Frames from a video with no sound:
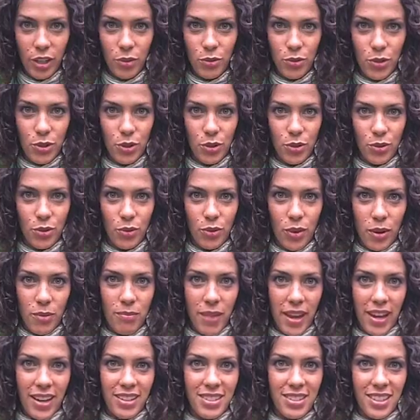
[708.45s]
you do
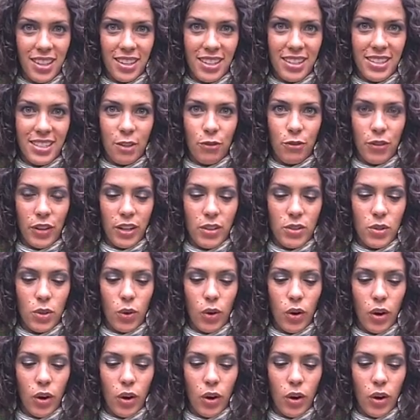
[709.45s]
makes any difference,